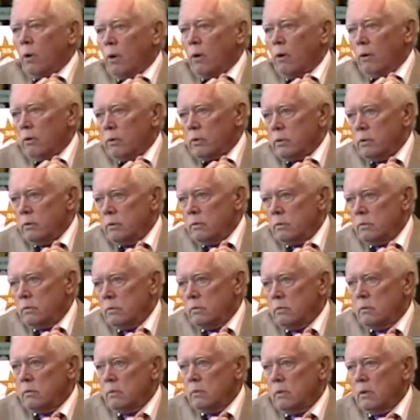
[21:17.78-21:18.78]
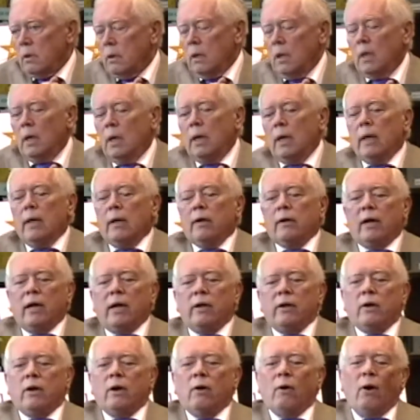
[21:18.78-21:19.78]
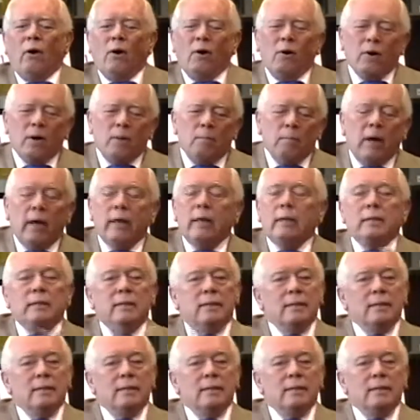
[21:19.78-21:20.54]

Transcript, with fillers: world. Okay, and you go, oh, come on.